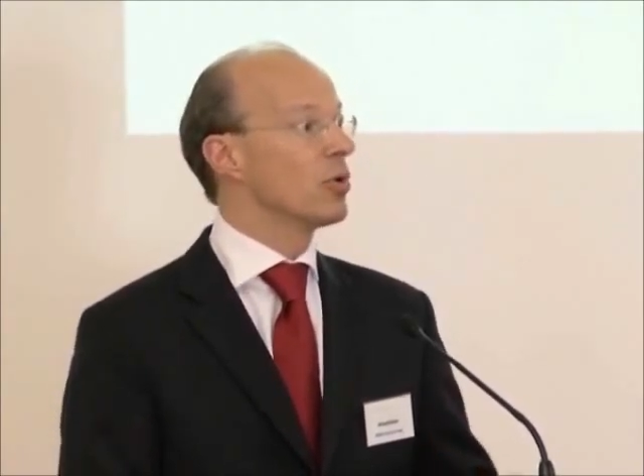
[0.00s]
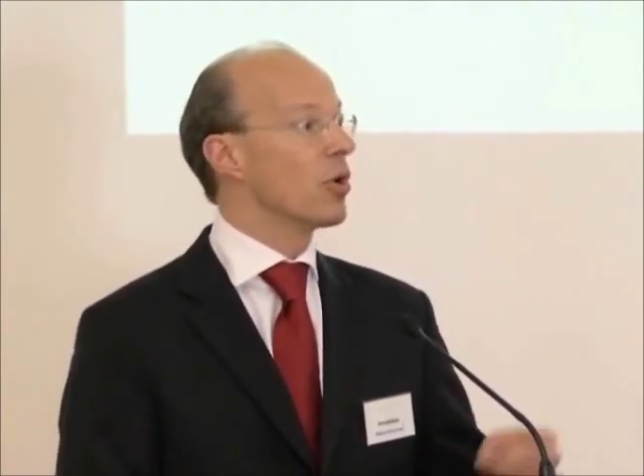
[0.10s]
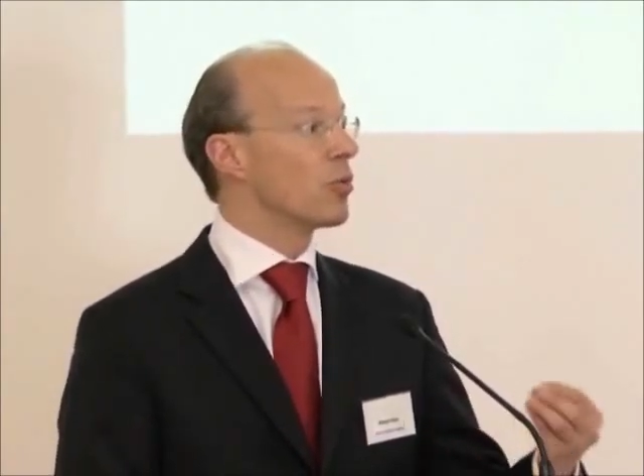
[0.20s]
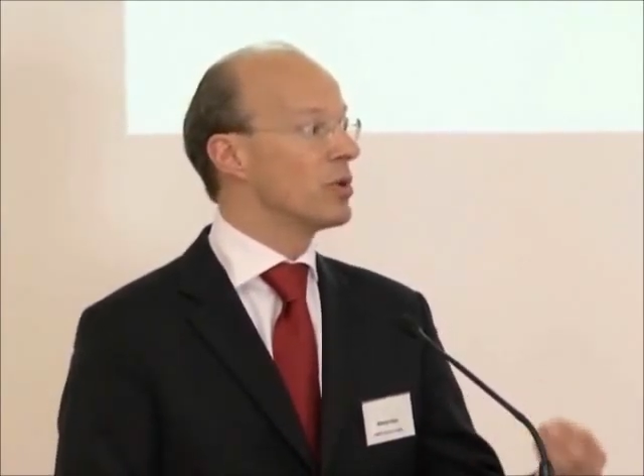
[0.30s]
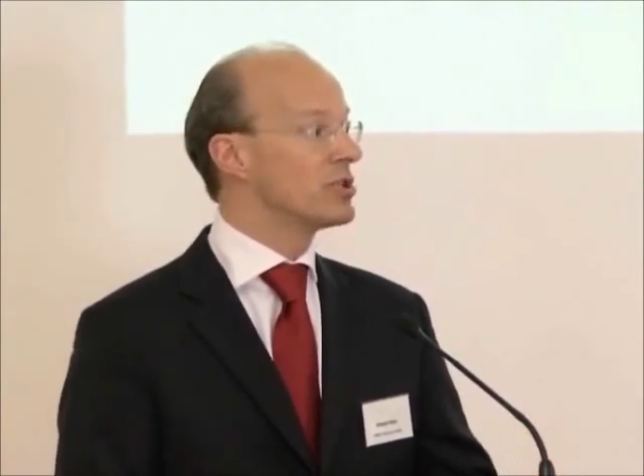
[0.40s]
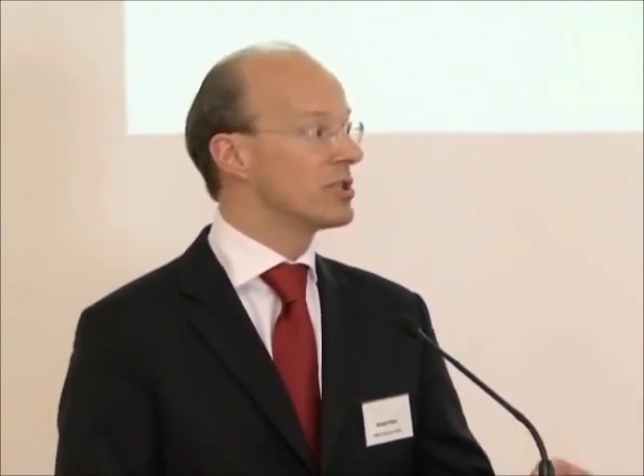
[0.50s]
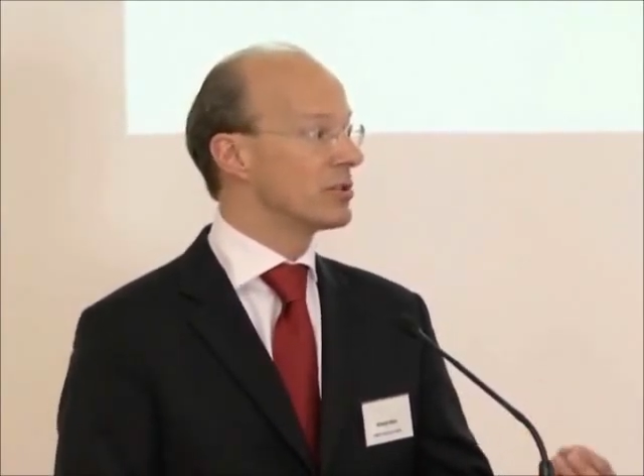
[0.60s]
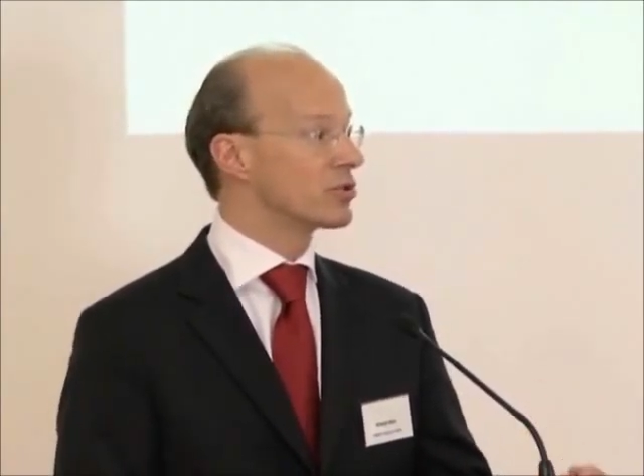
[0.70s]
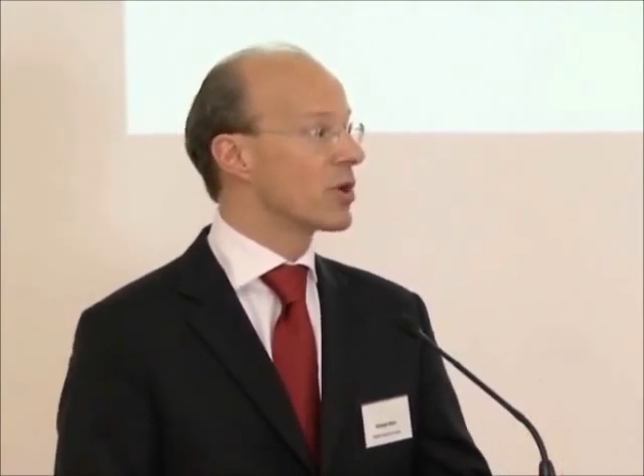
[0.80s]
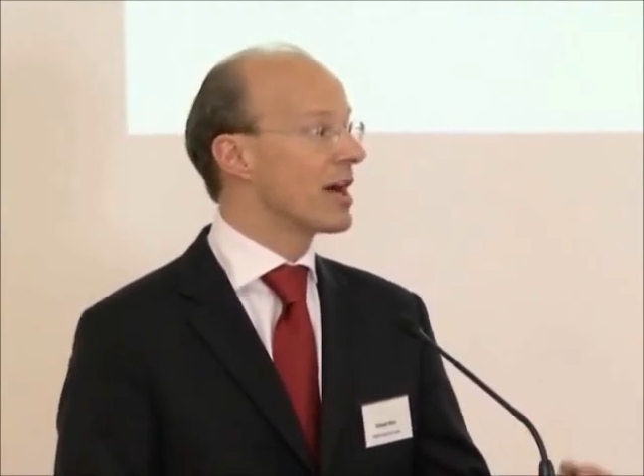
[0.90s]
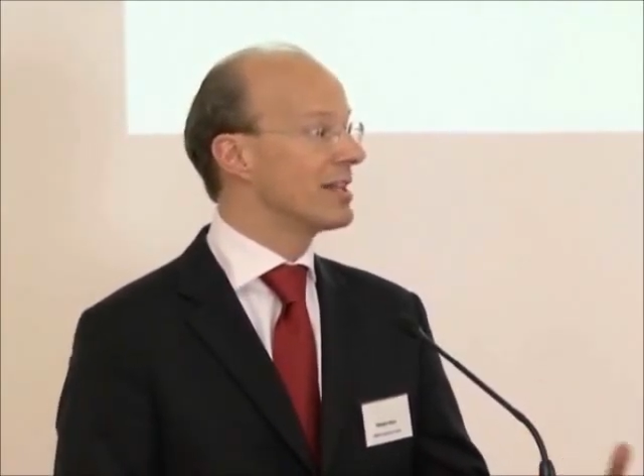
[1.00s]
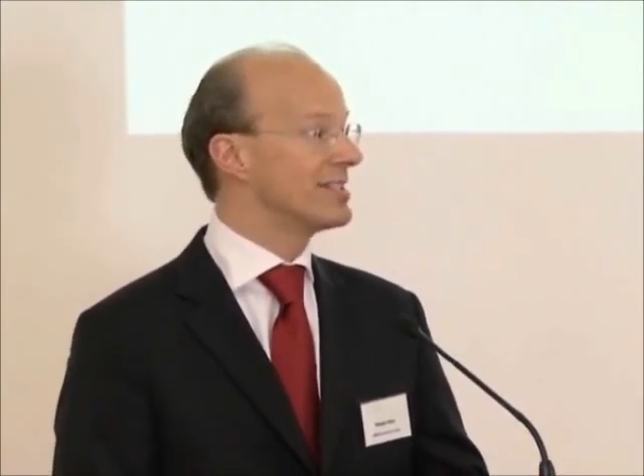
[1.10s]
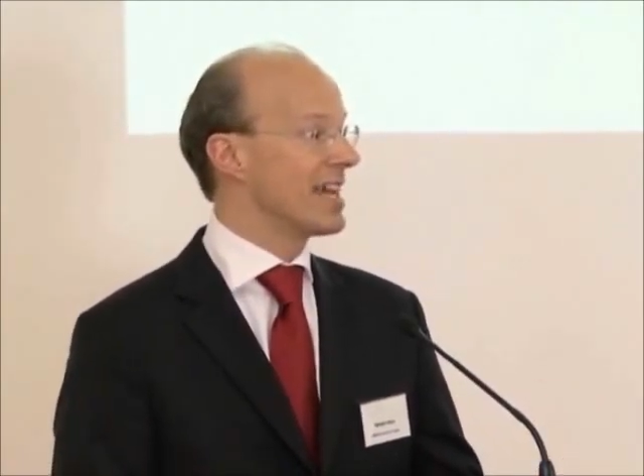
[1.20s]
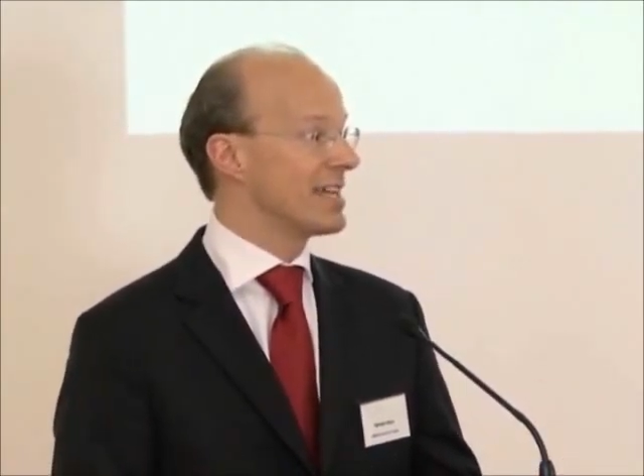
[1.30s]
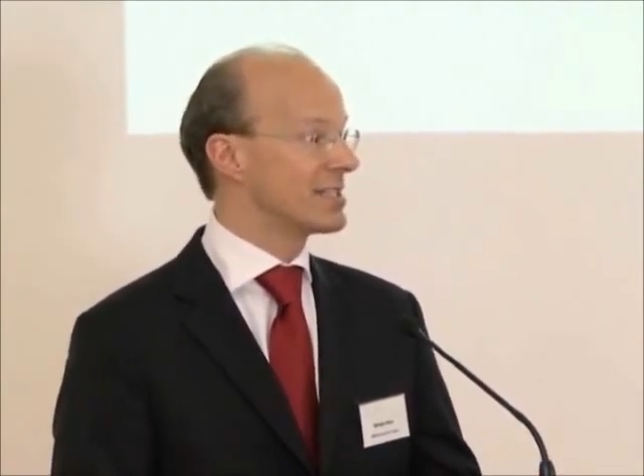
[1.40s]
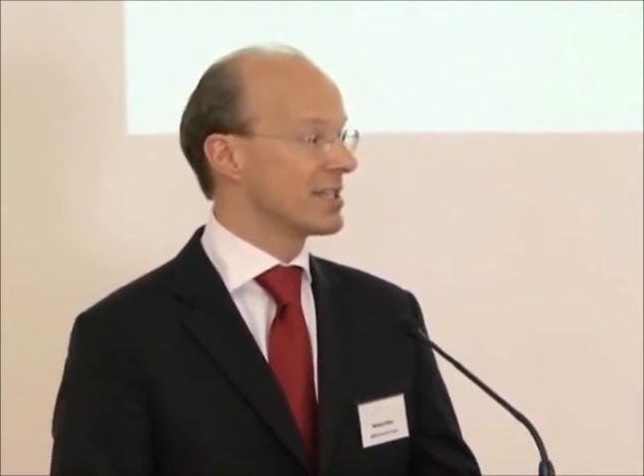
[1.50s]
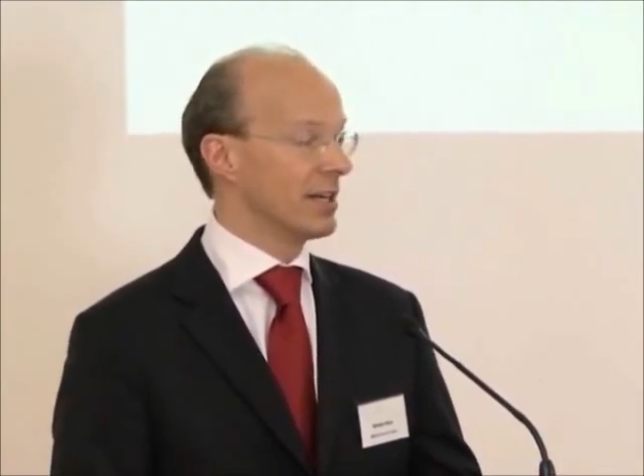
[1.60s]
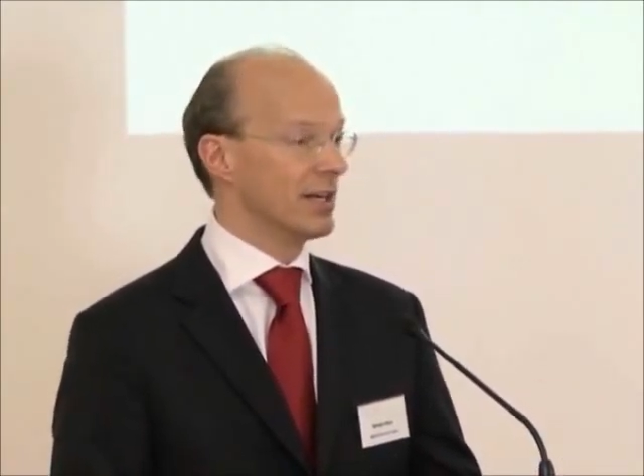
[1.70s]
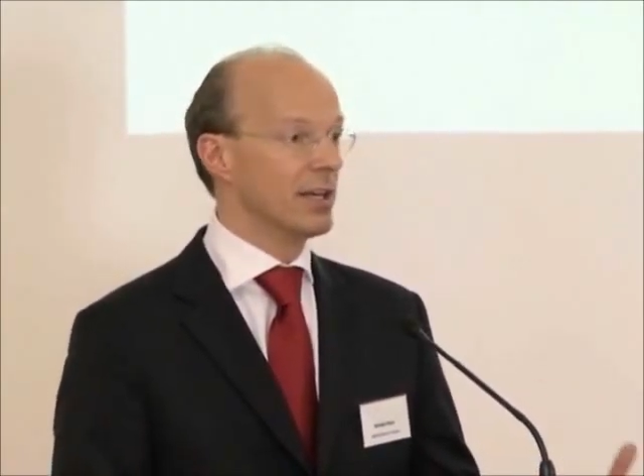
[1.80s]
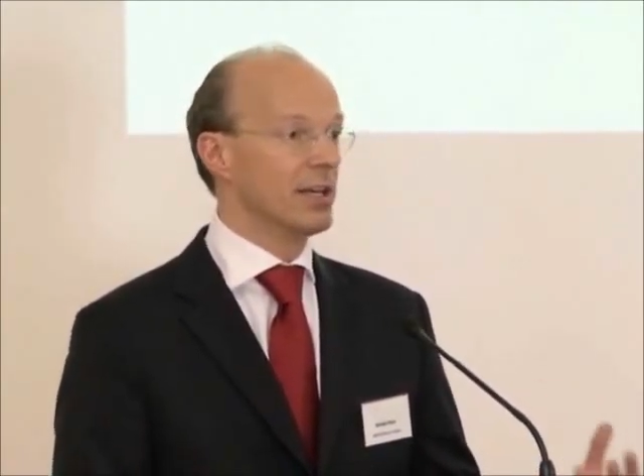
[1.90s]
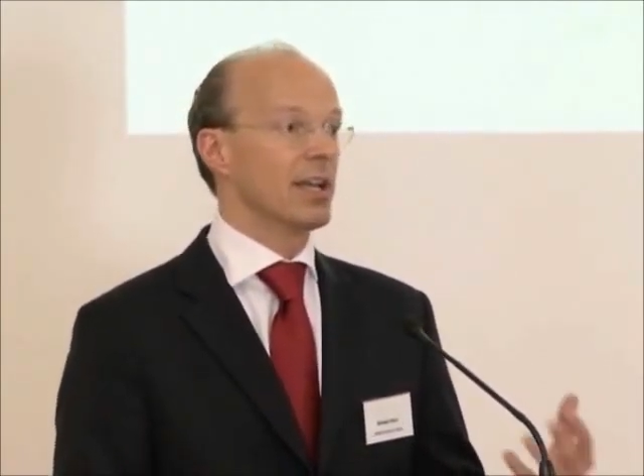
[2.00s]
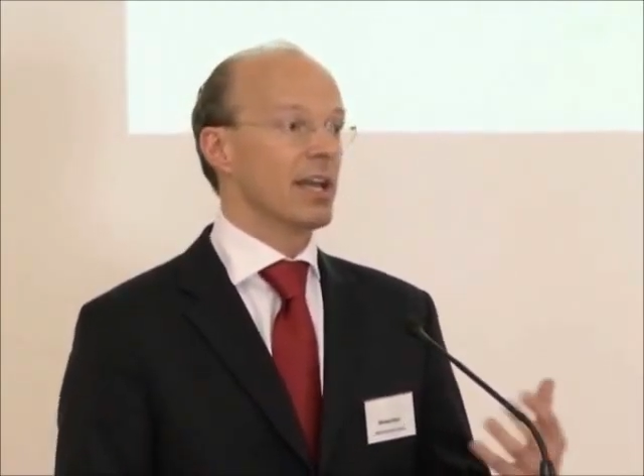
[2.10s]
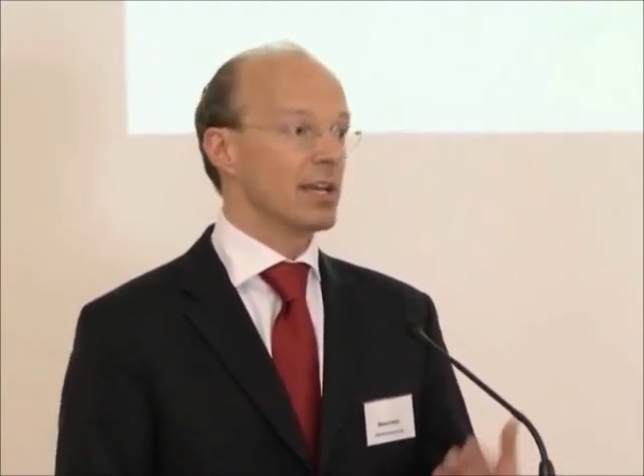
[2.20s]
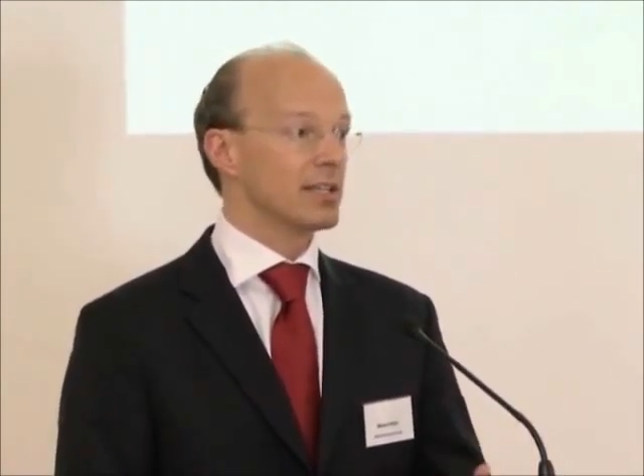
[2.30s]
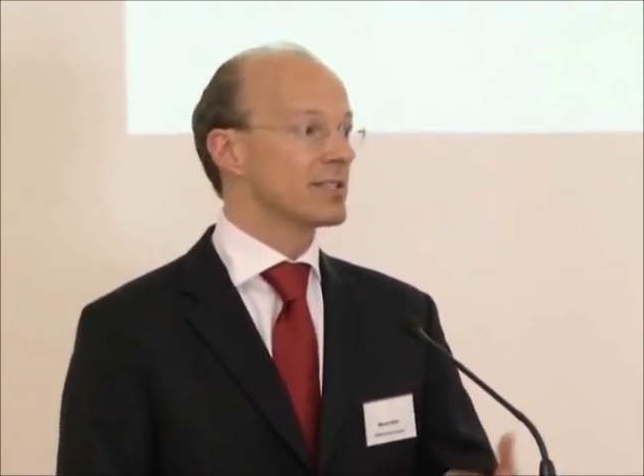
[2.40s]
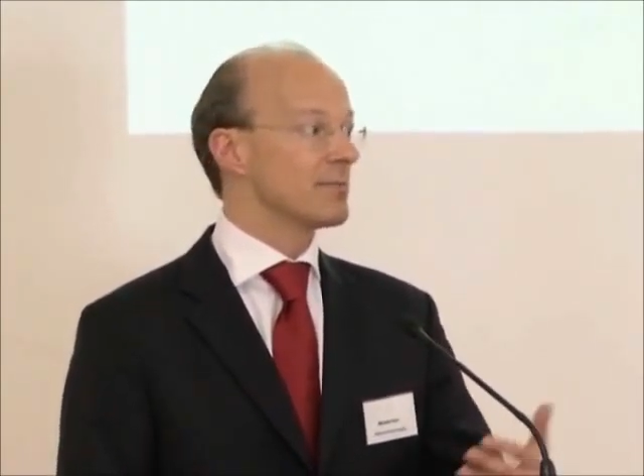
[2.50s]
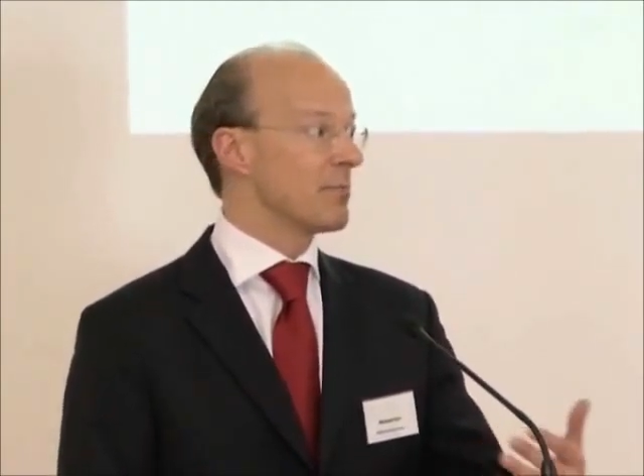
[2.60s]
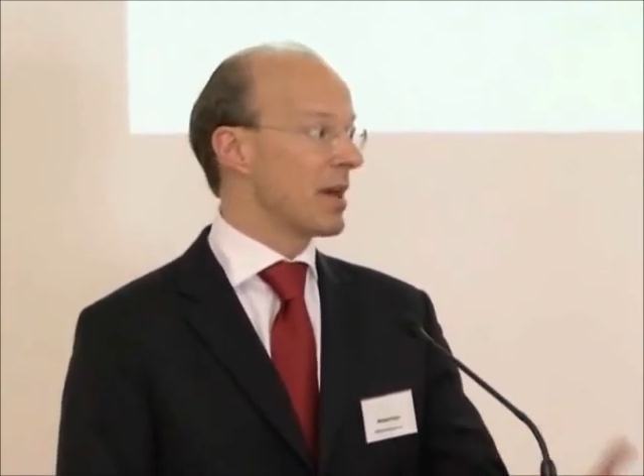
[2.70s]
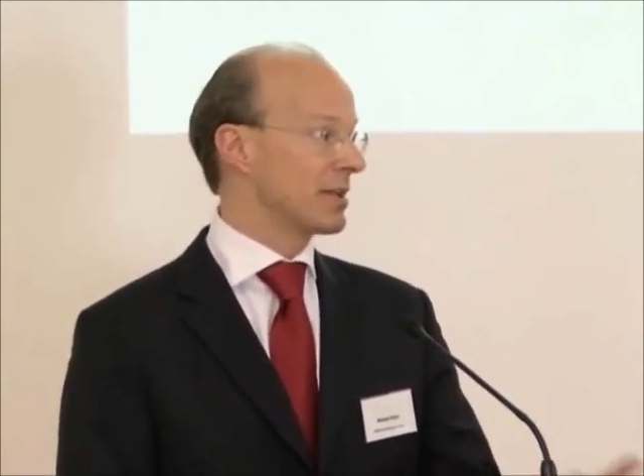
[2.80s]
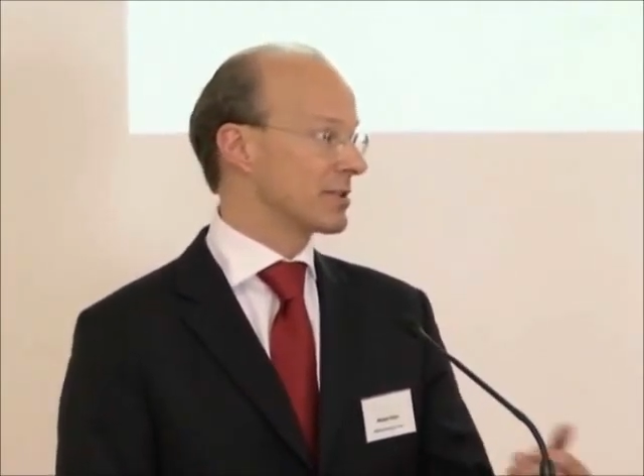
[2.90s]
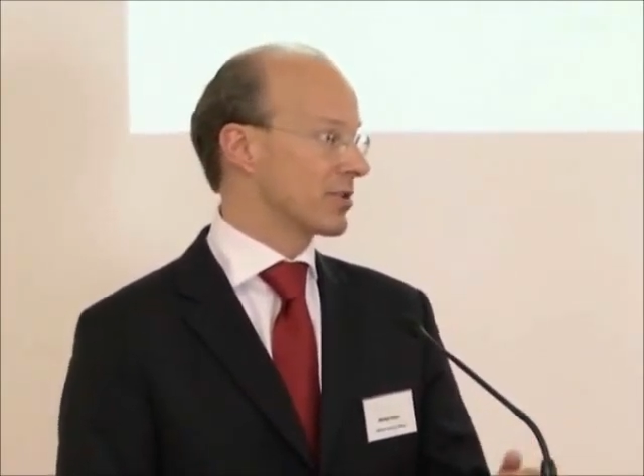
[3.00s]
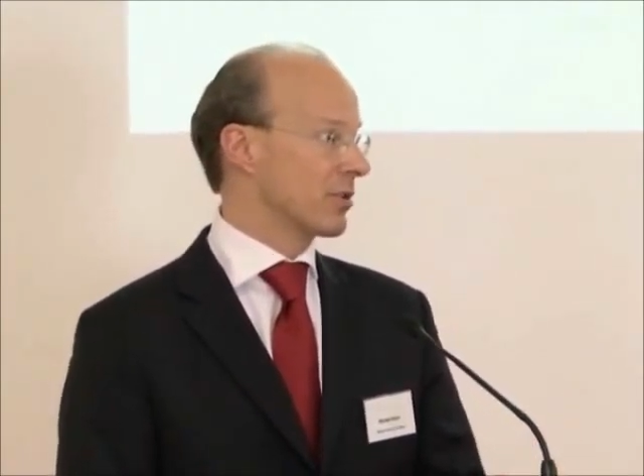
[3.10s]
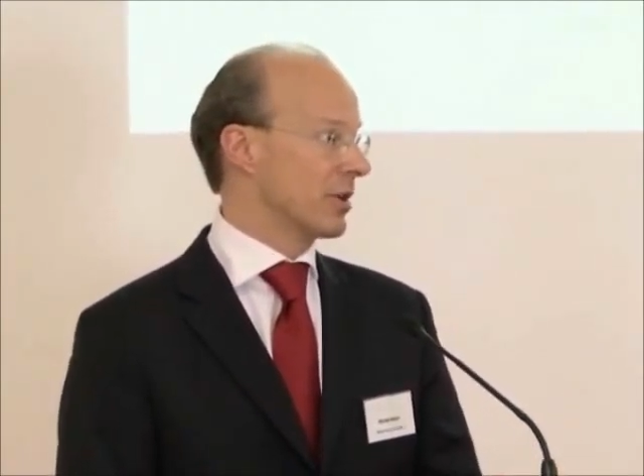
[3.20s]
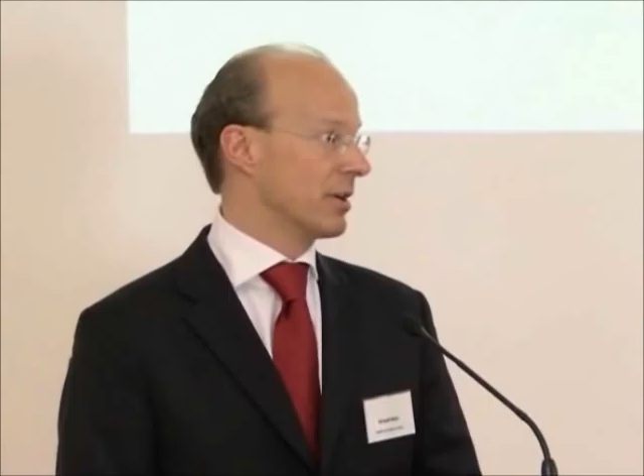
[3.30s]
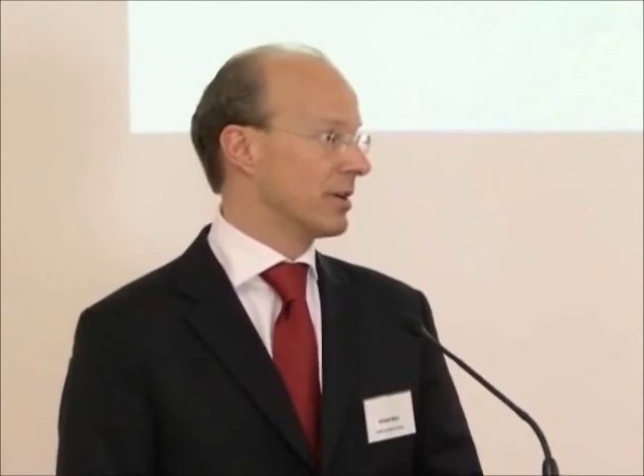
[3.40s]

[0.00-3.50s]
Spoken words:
original trial data is mandatory.